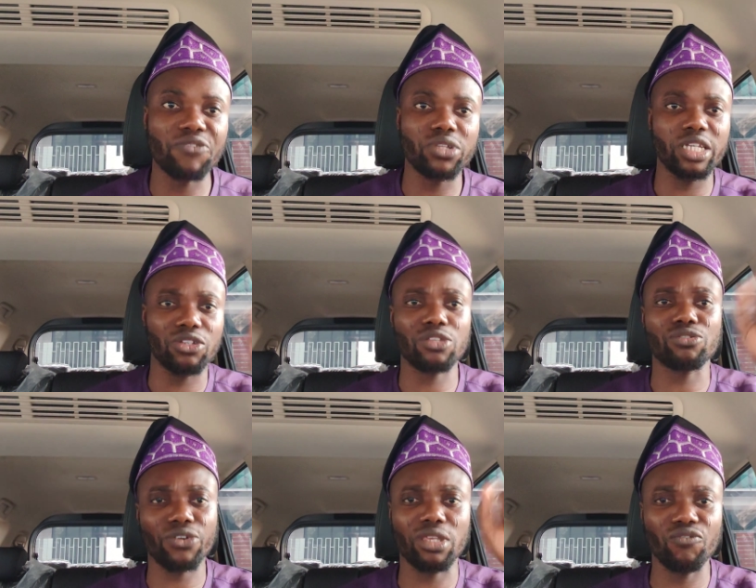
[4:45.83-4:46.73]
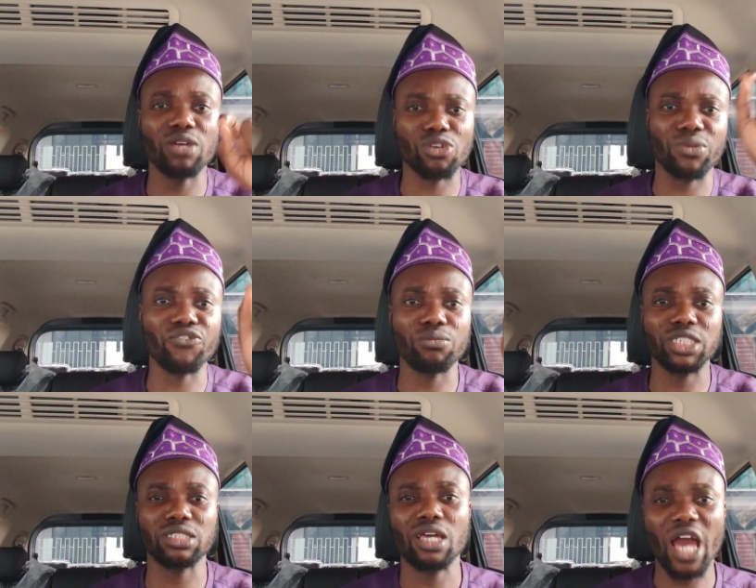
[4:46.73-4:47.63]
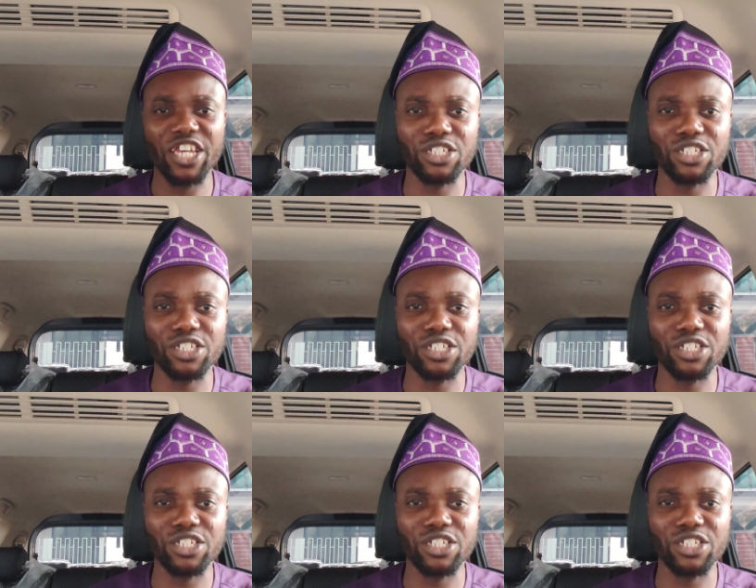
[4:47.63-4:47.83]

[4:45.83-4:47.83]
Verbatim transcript: Definitely you need to give them some information.